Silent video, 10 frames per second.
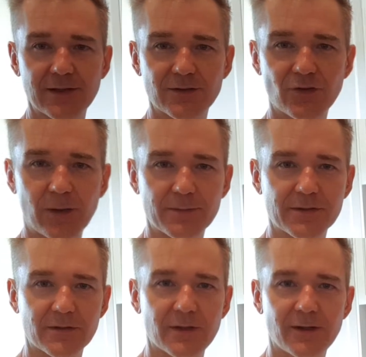
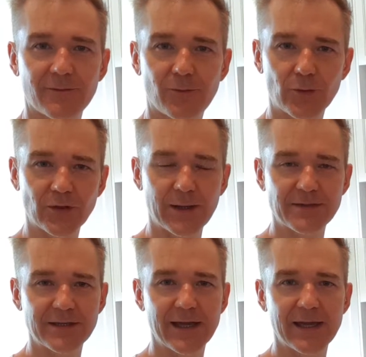drops 4 times
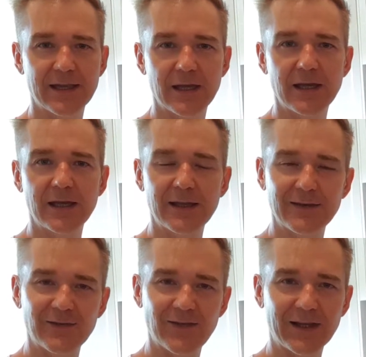a day,
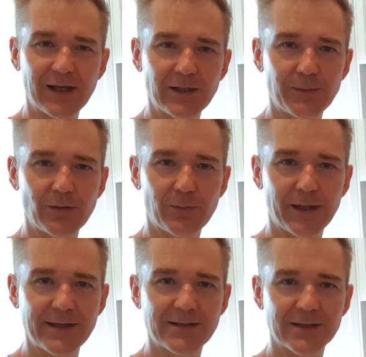they're going to be
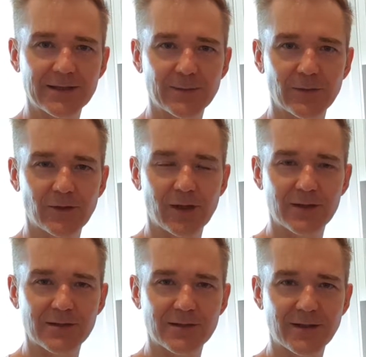replacing some of
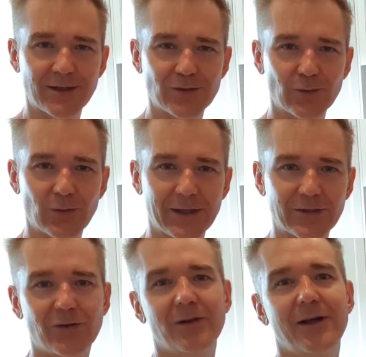those essential
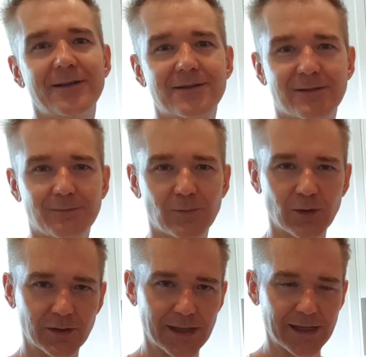electrolytes,
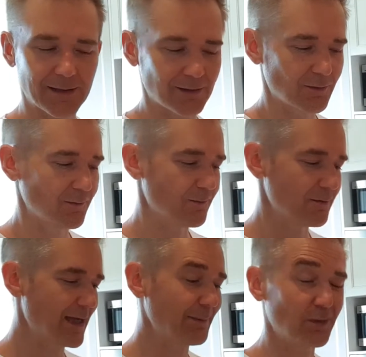
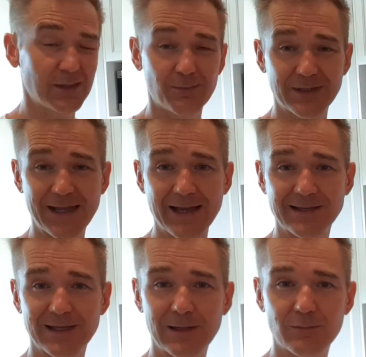namely
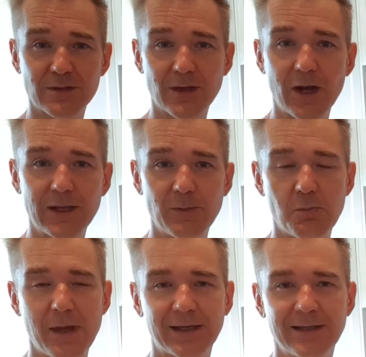potassium, sodium
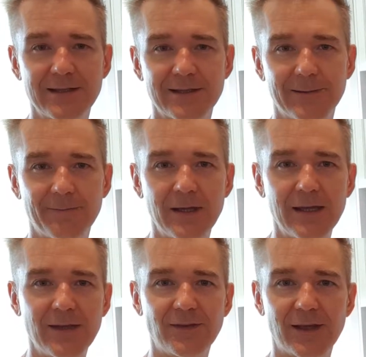and magnesium,
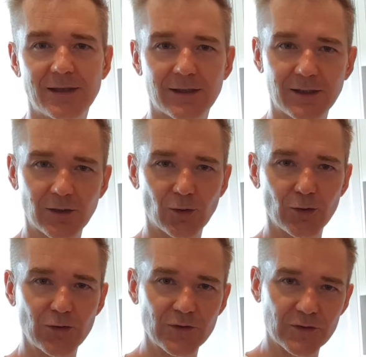that you
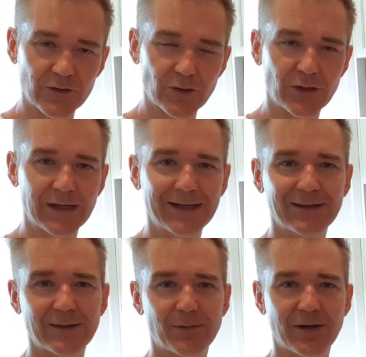lose during
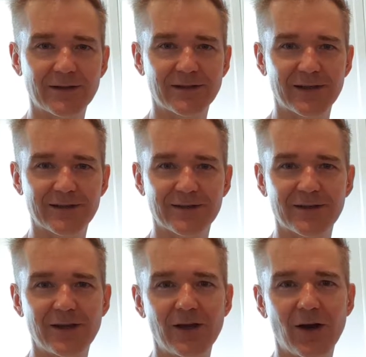the
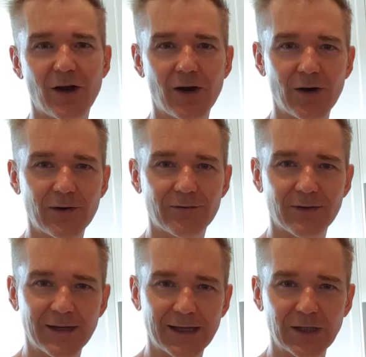process of
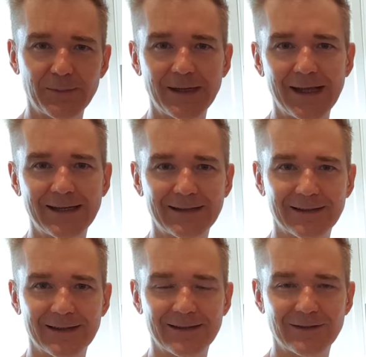eliminating
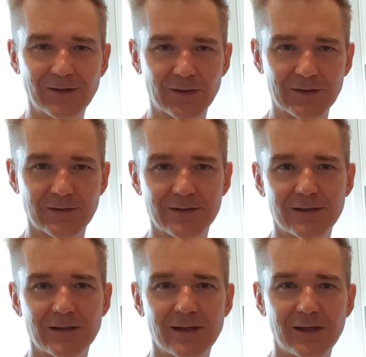the toxins
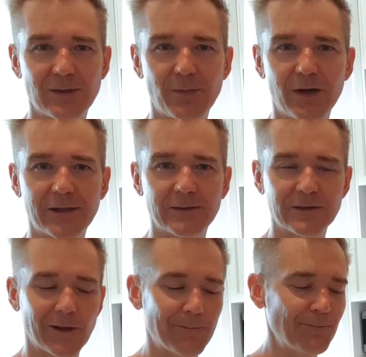in your body.
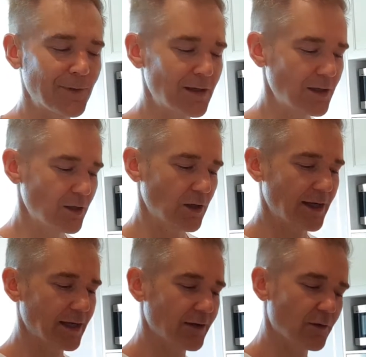So
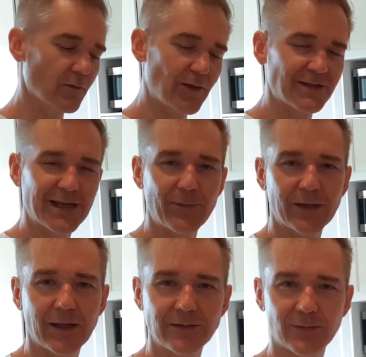that's how we're
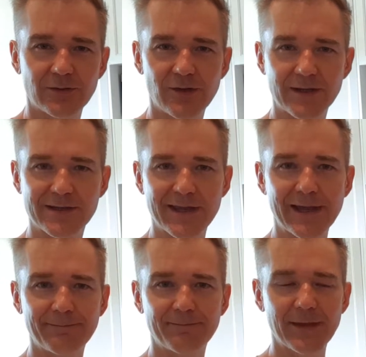going to address
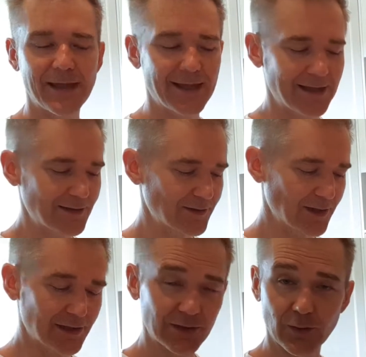that, and
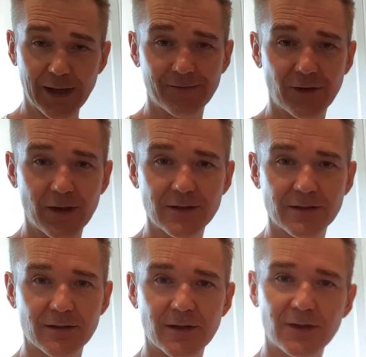you'll have
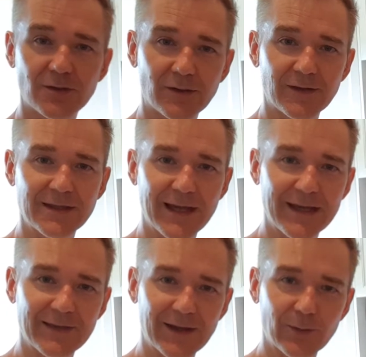those during the day,
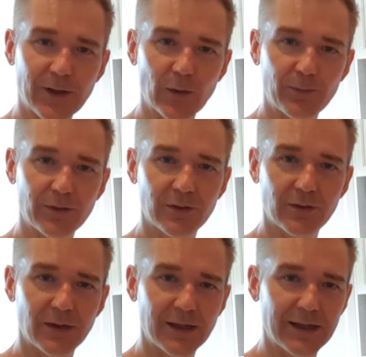and that'll help you